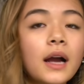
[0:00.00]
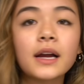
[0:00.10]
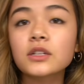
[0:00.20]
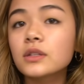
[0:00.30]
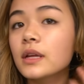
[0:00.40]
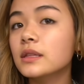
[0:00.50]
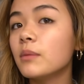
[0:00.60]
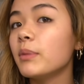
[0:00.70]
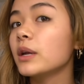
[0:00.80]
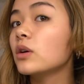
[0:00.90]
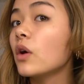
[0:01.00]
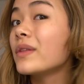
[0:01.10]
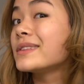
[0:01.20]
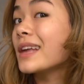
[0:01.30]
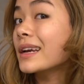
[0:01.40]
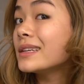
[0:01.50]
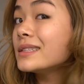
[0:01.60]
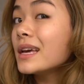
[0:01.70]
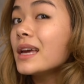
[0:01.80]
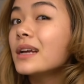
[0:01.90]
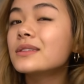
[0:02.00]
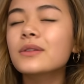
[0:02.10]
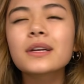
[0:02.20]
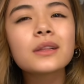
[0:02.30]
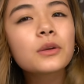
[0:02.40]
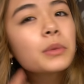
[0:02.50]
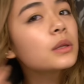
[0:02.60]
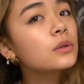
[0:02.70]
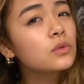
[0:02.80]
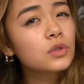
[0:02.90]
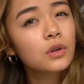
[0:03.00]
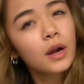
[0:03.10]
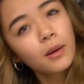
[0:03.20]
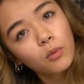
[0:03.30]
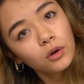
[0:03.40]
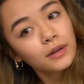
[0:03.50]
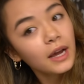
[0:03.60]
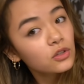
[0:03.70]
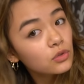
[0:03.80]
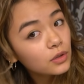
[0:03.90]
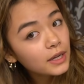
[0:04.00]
I actually like them better on the second day because they're like a little bit looser and more natural